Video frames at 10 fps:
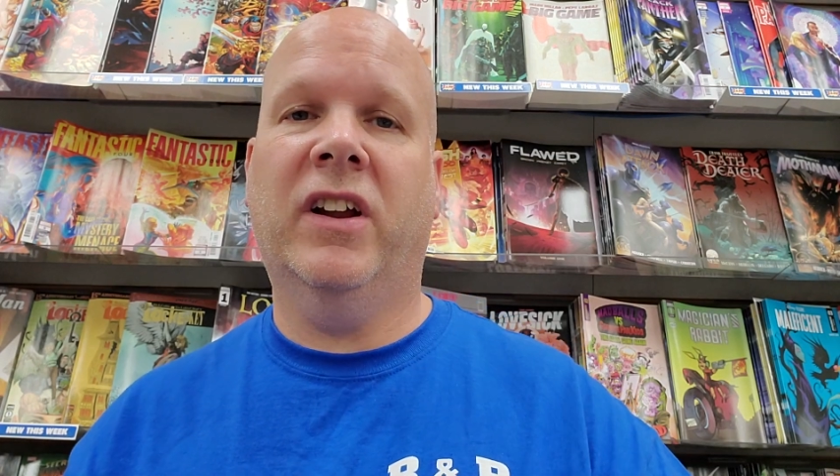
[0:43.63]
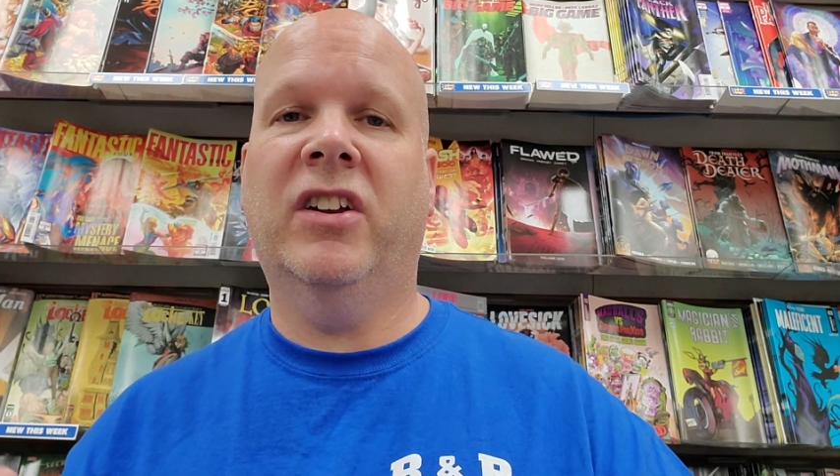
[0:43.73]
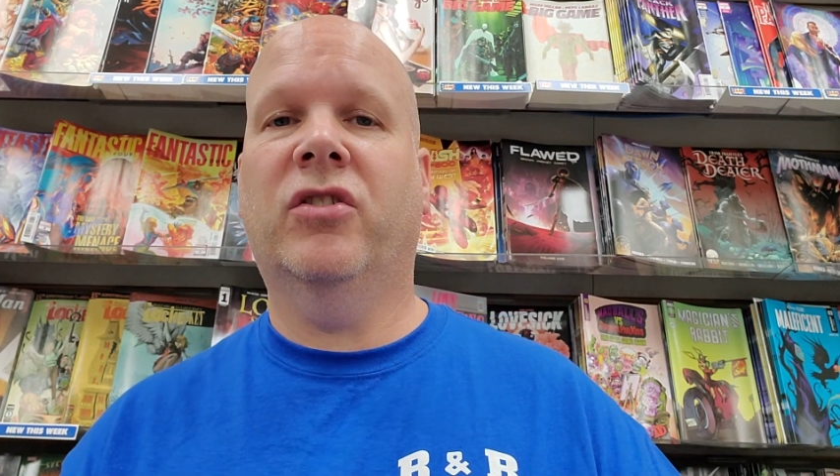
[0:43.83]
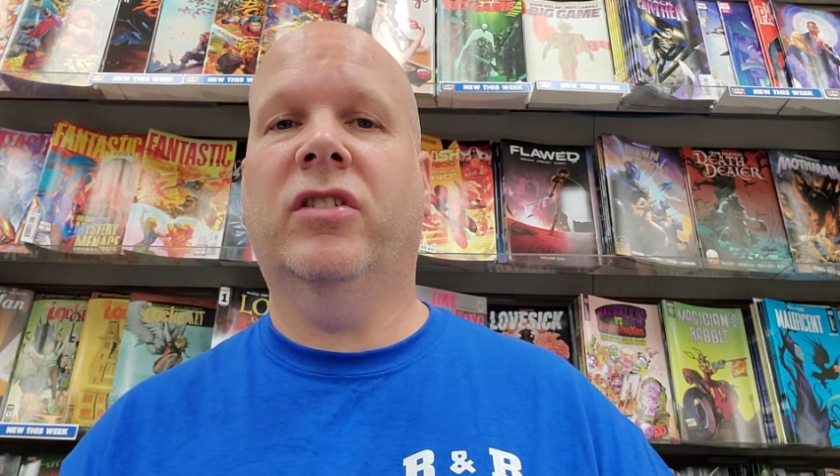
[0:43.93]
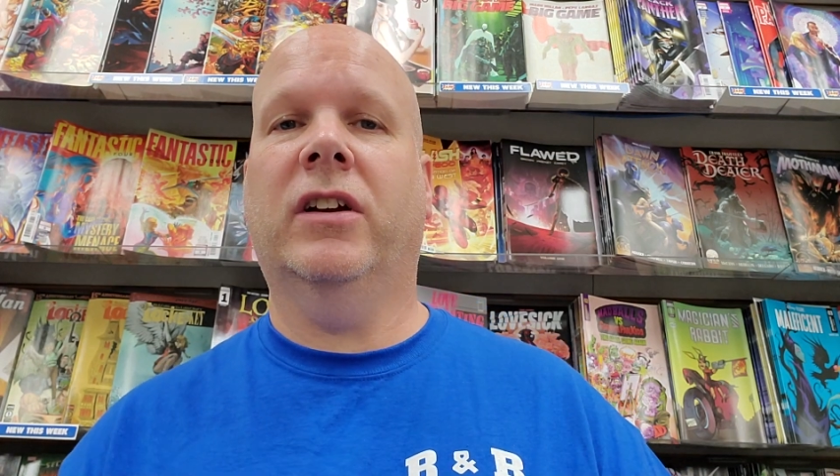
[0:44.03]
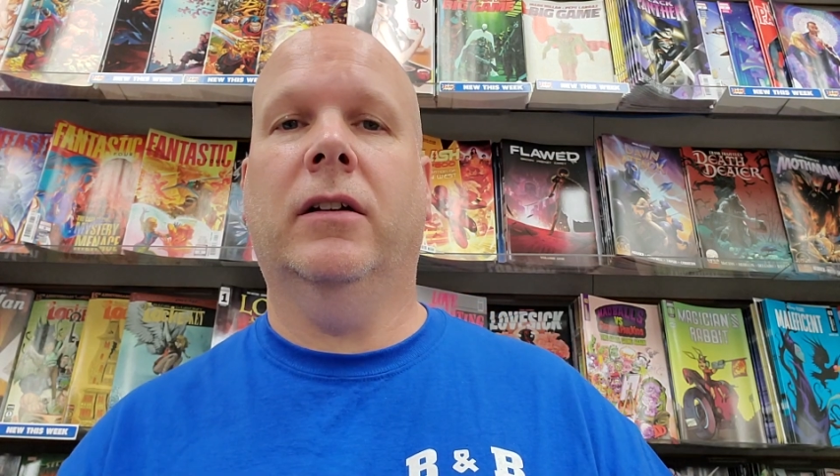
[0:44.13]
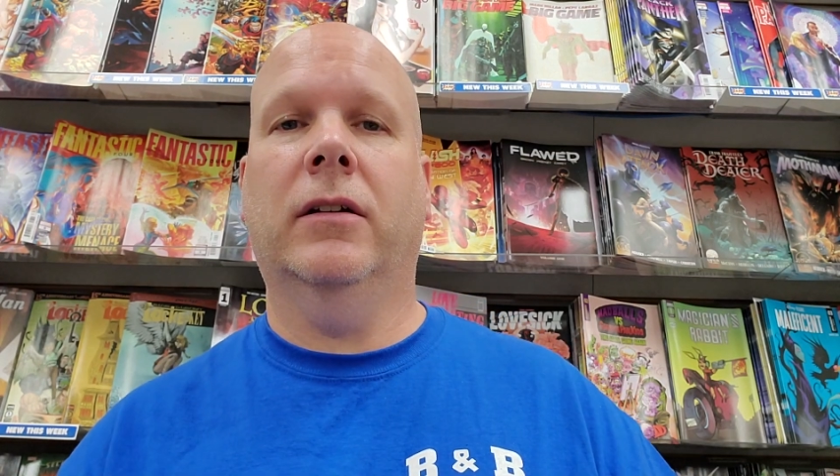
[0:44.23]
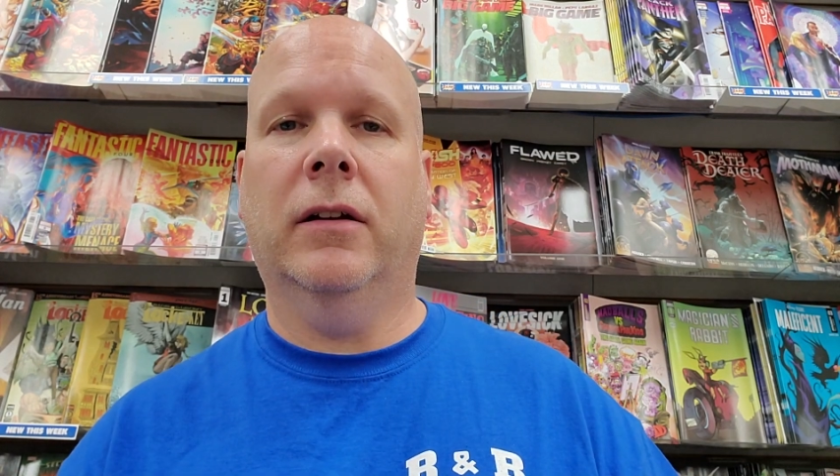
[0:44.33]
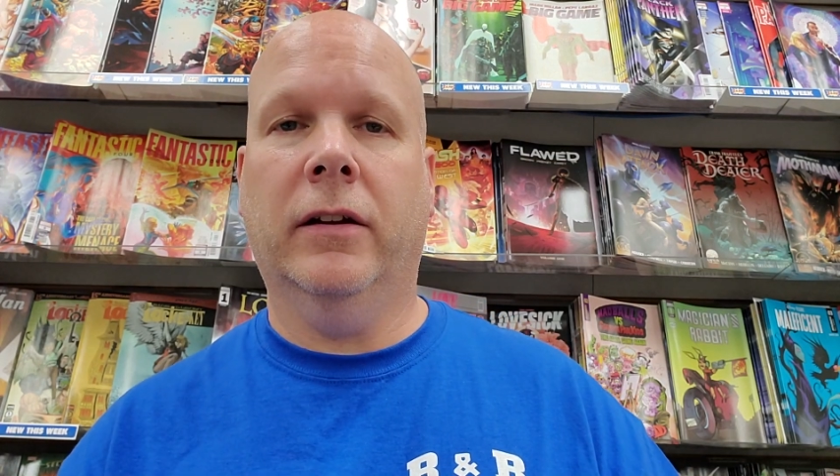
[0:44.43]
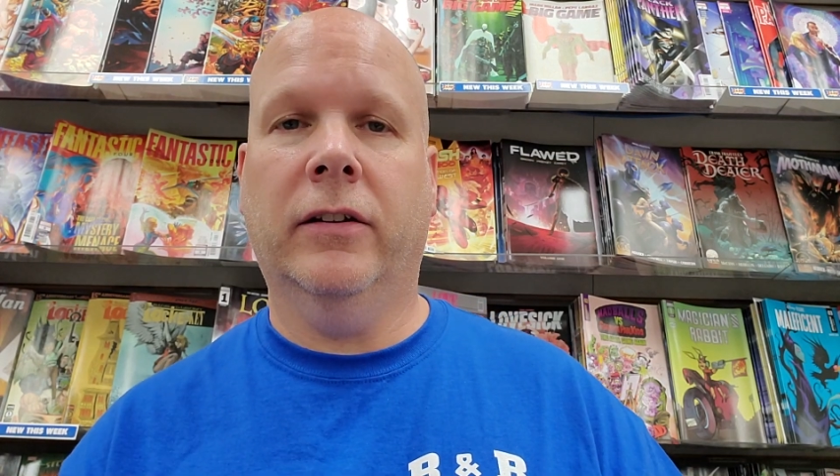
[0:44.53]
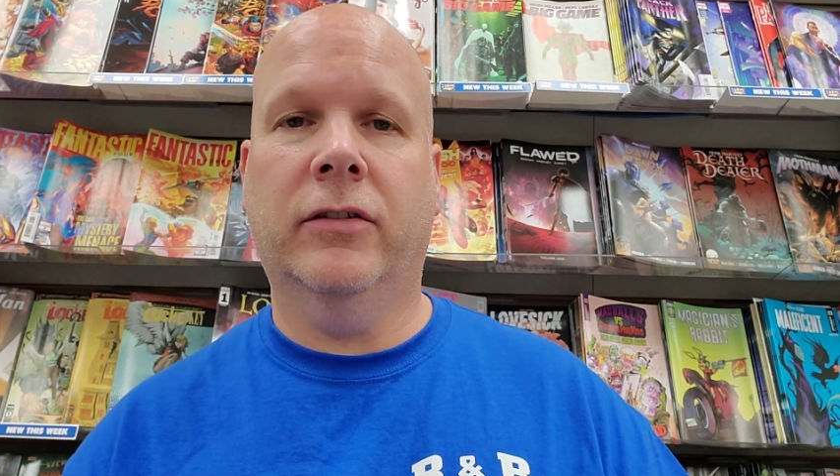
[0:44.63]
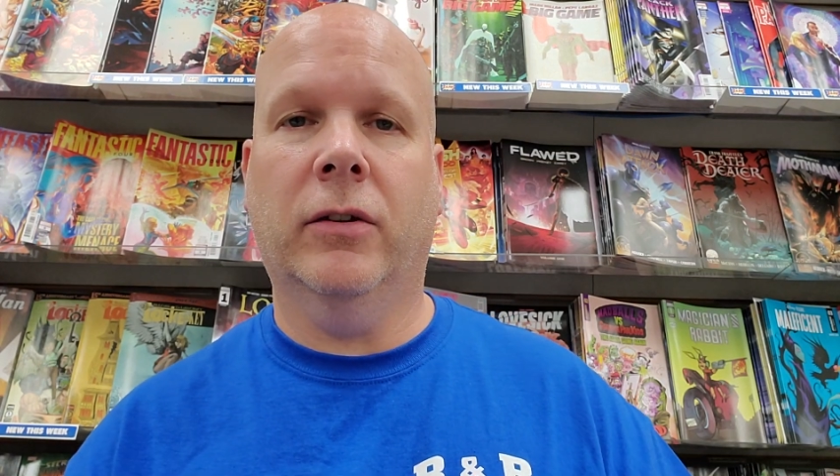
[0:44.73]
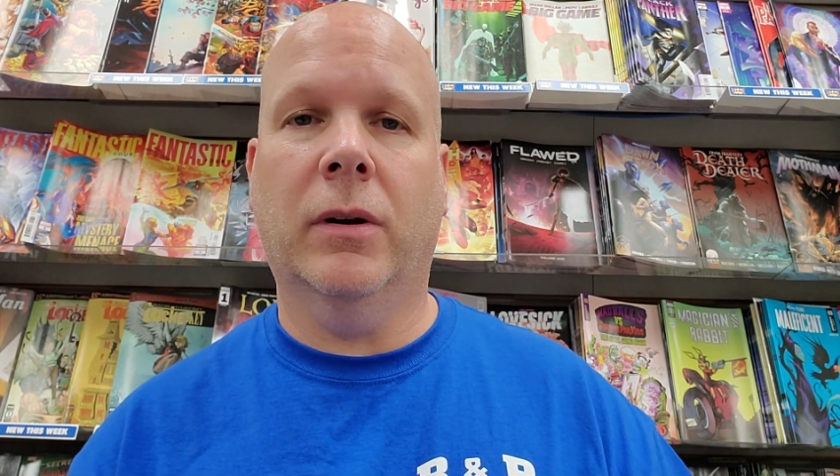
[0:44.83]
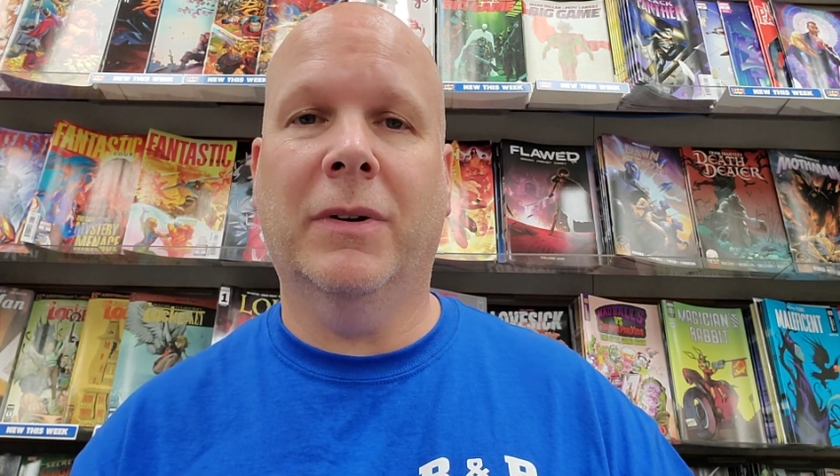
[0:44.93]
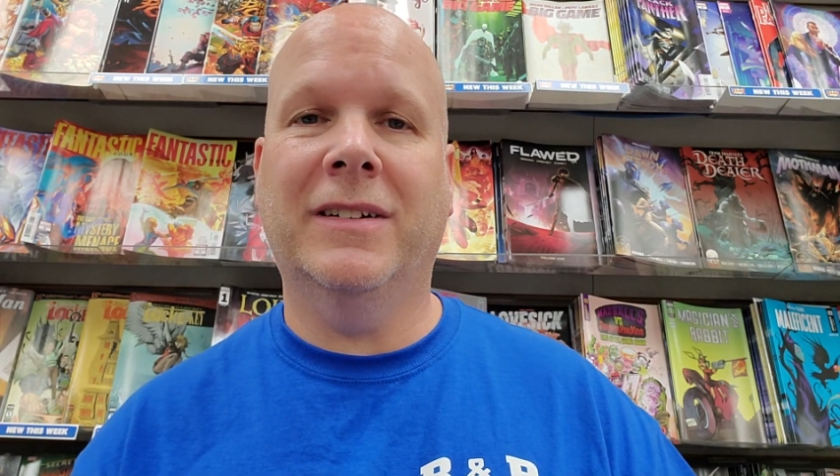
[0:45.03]
interesting list. So
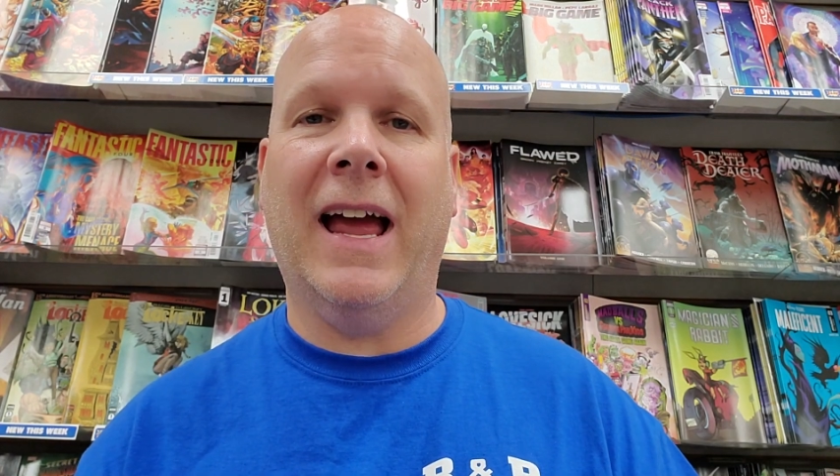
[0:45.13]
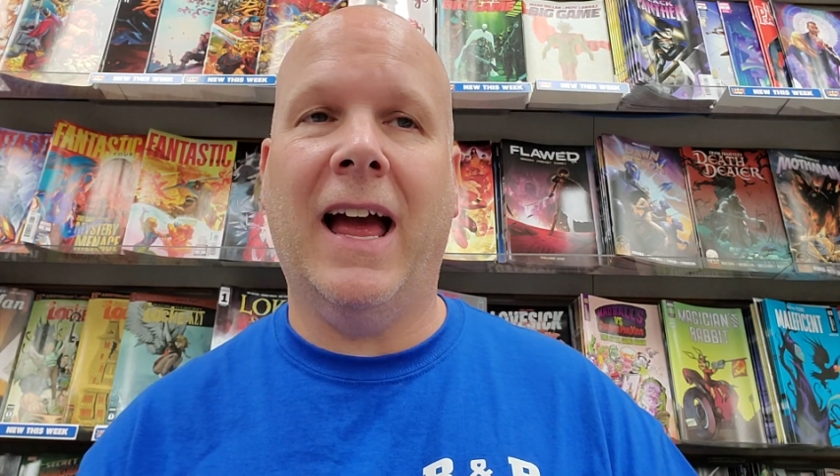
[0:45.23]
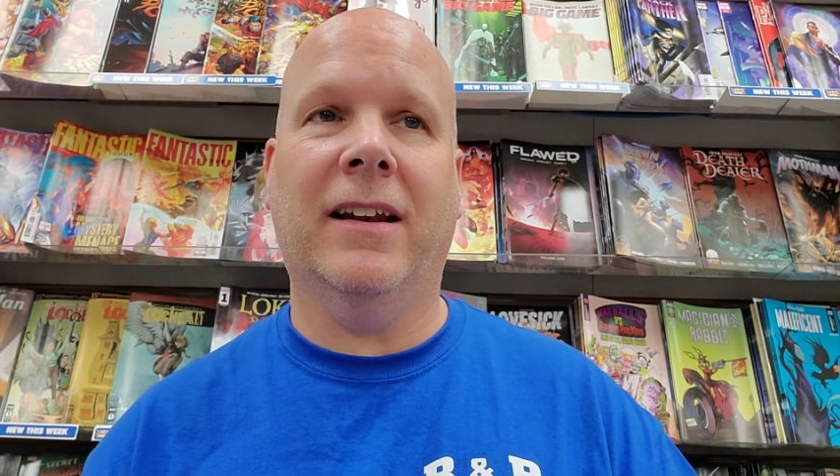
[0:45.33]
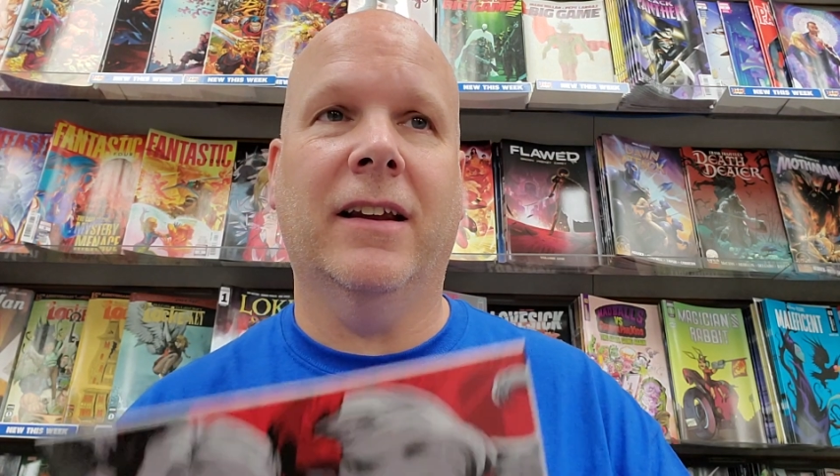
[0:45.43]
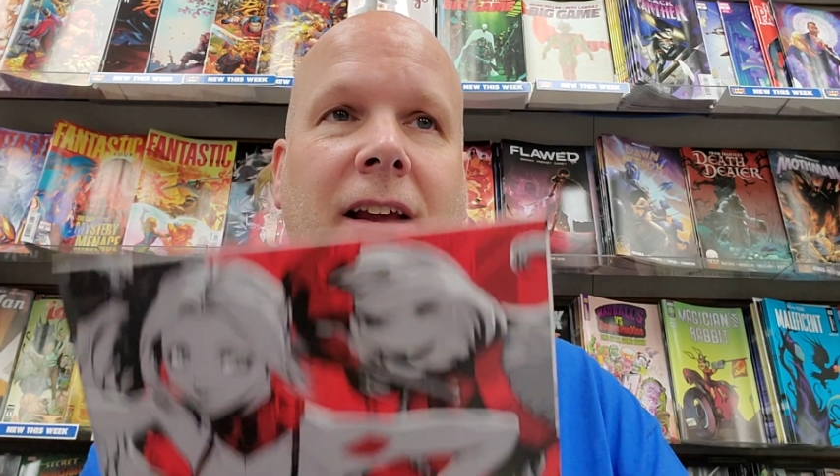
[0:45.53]
number 10